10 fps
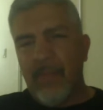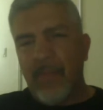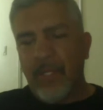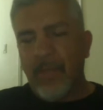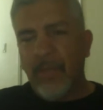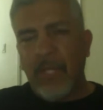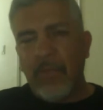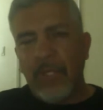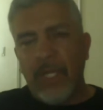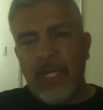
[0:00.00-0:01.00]

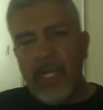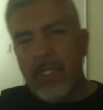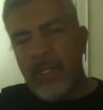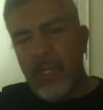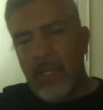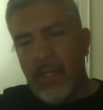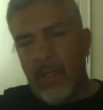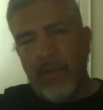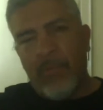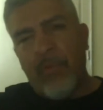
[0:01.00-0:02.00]
Sometimes when the kids,
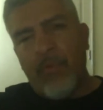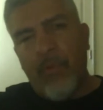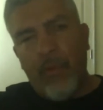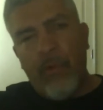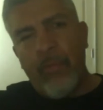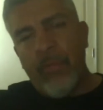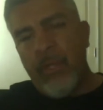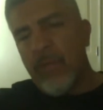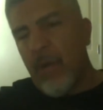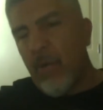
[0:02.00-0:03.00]
perform,
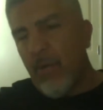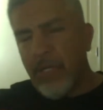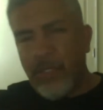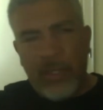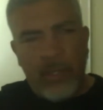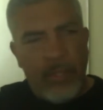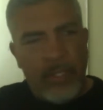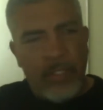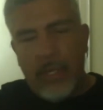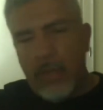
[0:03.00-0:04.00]
they're done with the
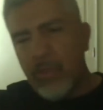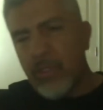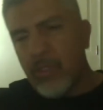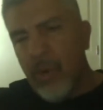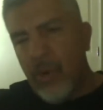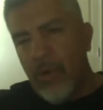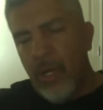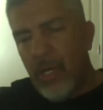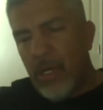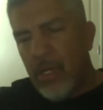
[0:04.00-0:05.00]
tournament, they're done with the show,
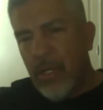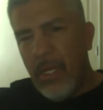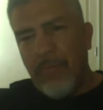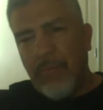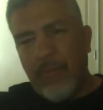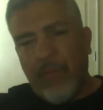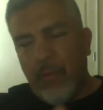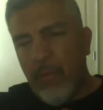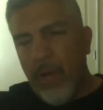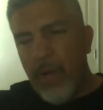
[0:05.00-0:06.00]
they
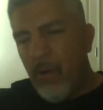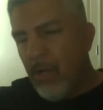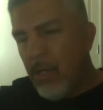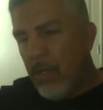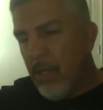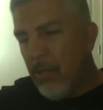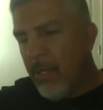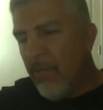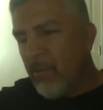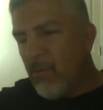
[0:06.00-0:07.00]
perform well. Give
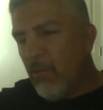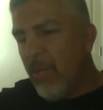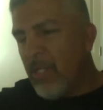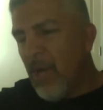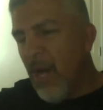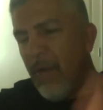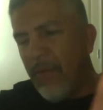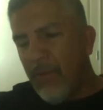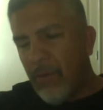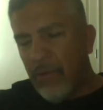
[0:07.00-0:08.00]
them 2 weeks off.